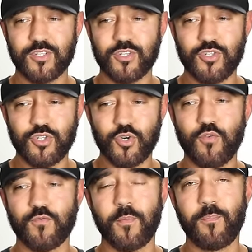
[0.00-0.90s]
to
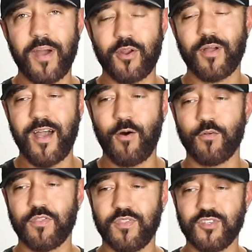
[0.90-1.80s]
do for better
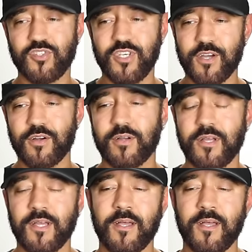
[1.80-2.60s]
health this year.